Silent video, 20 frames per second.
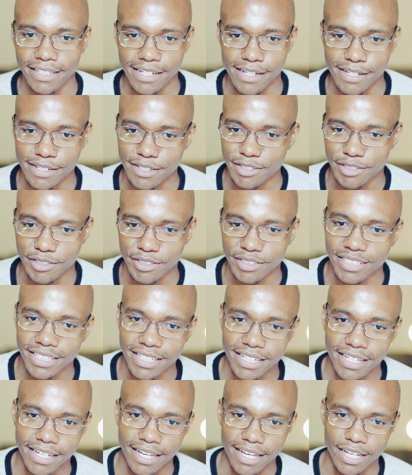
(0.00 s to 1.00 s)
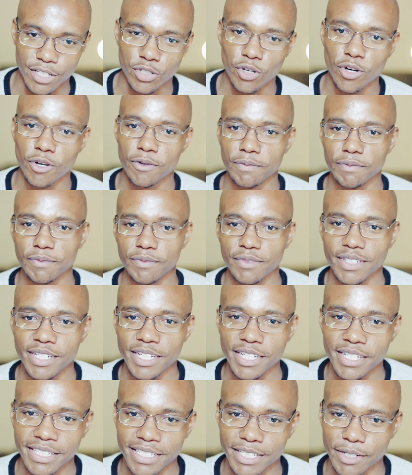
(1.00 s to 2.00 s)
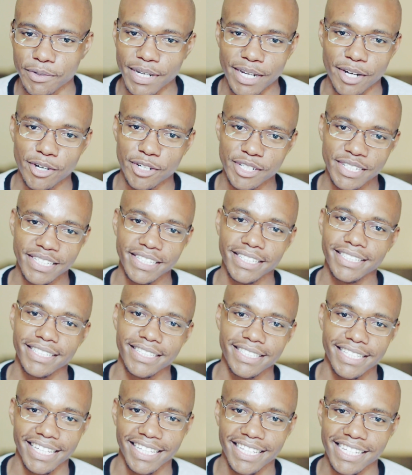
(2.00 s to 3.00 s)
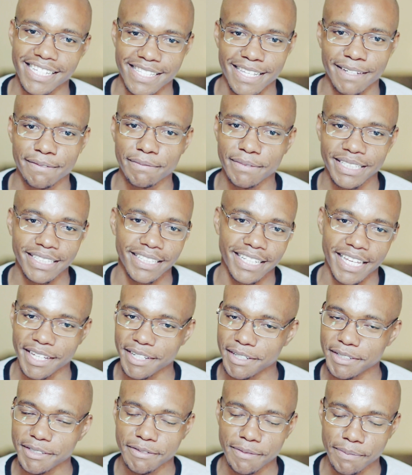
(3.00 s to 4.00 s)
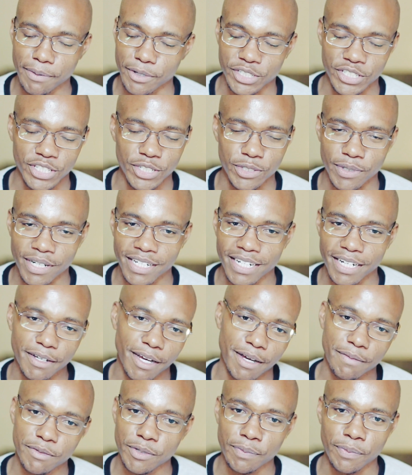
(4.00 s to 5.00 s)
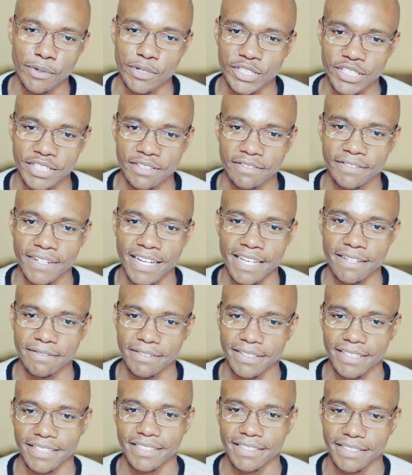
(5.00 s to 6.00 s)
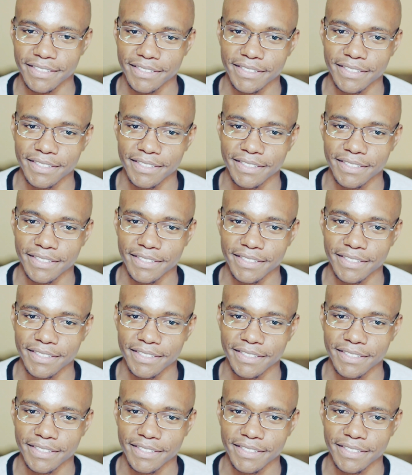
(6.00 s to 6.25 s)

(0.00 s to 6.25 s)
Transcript: And at home, they were only taking something like position 1 to position 5, and